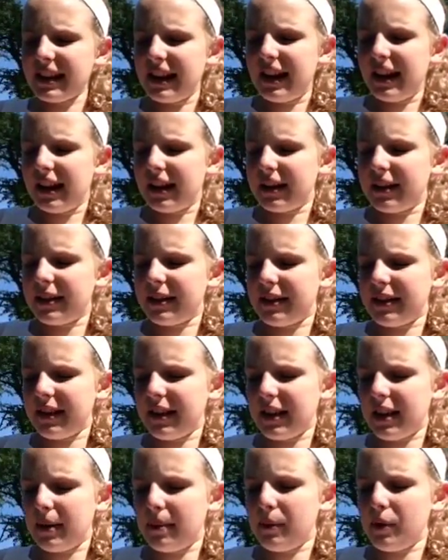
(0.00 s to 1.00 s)
and I
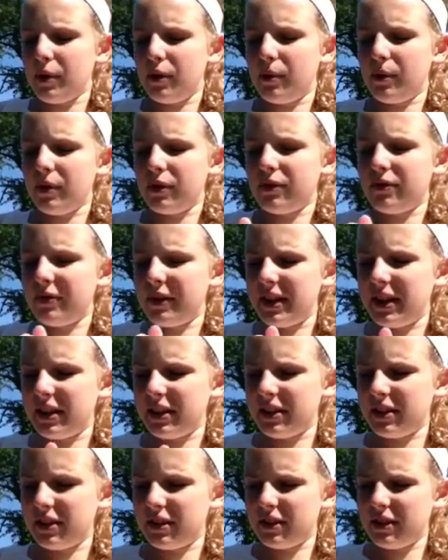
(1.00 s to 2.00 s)
think I'm almost
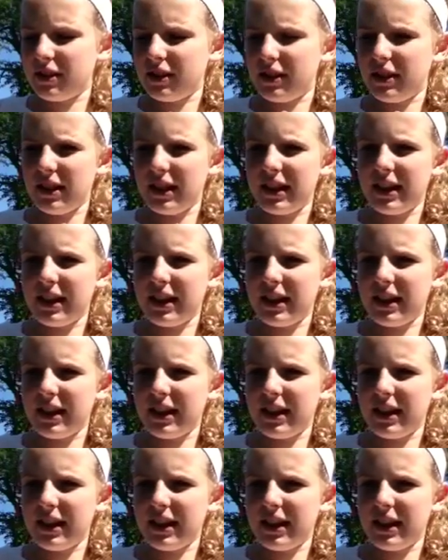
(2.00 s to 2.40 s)
finished it.